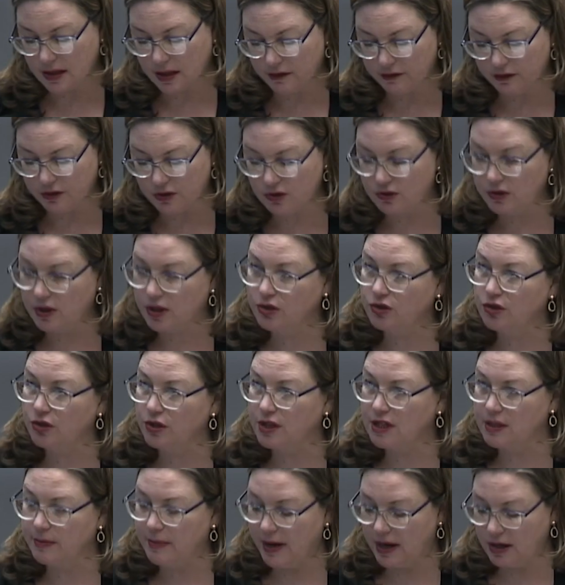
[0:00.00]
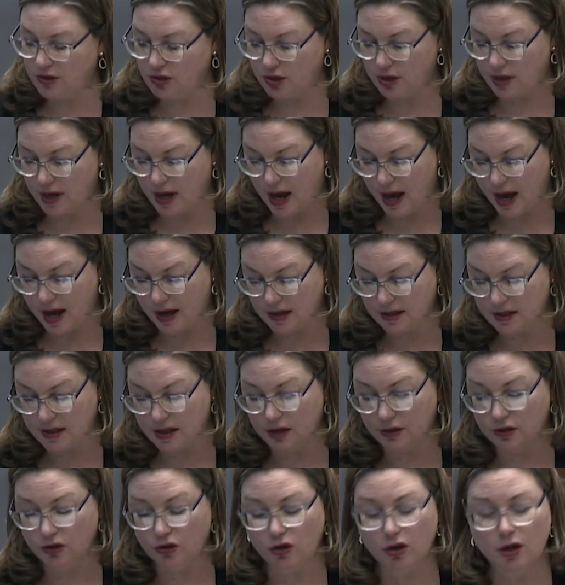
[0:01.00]
and Infrastructure Expansion Act.
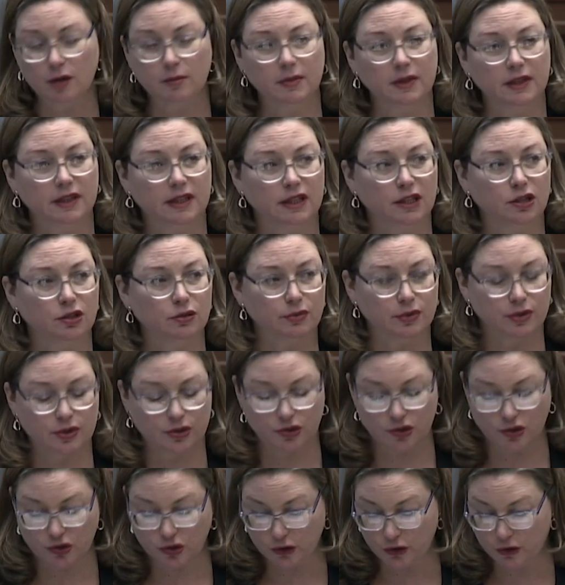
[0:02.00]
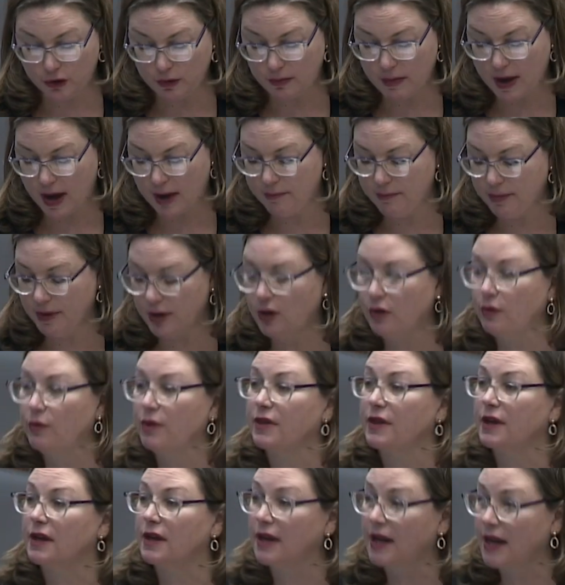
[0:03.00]
Now, normally, you would assume a bill
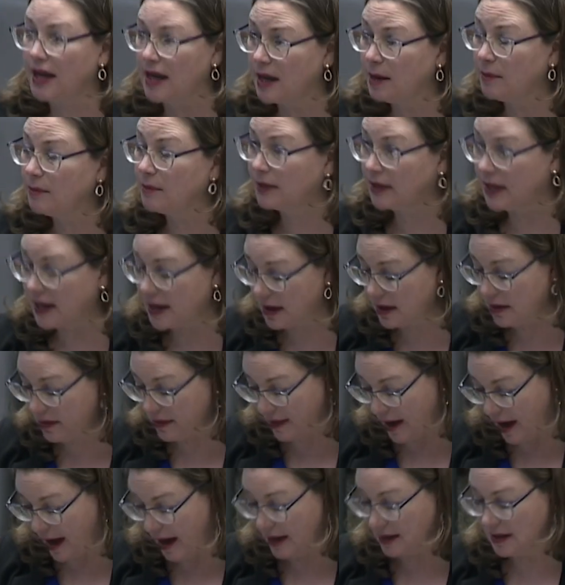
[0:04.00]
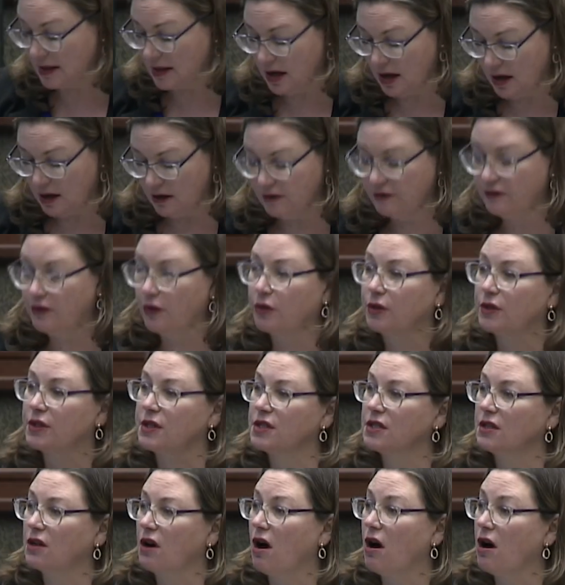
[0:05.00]
with a name like that
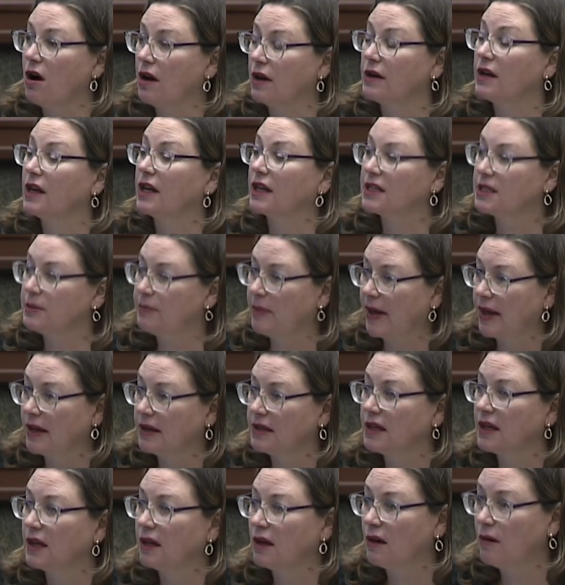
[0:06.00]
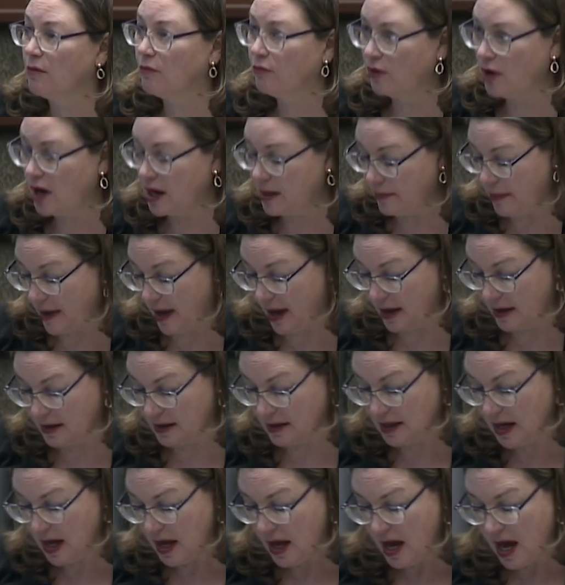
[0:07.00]
focused on expanding
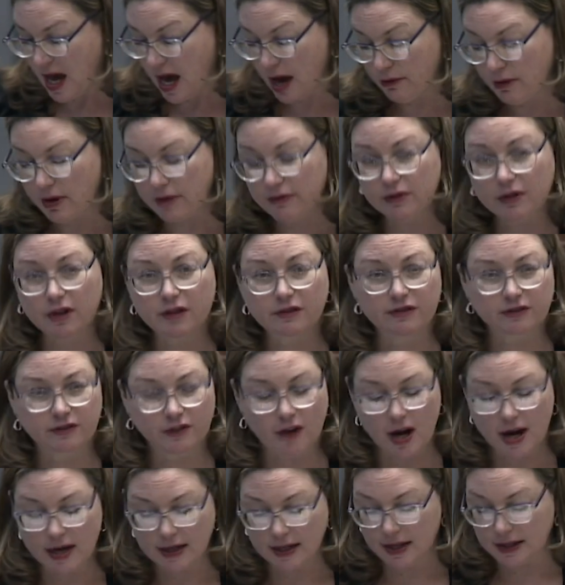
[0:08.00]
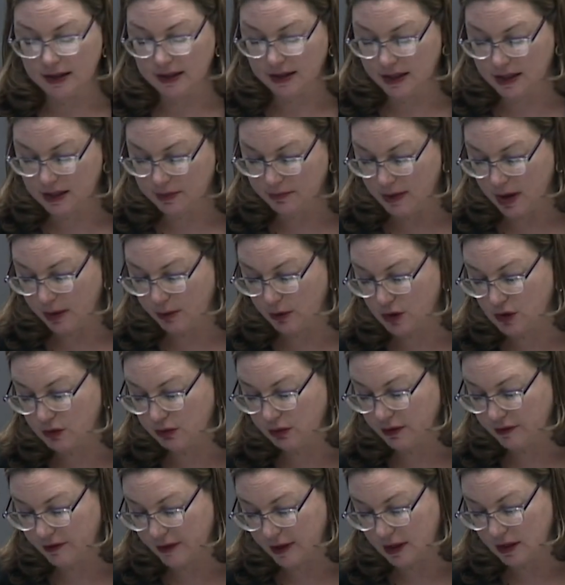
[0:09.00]
broadband. However, on Friday, leaked memos
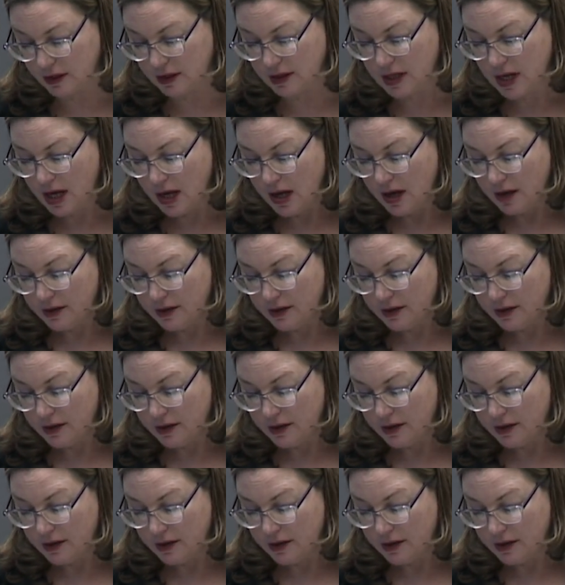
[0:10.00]
revealed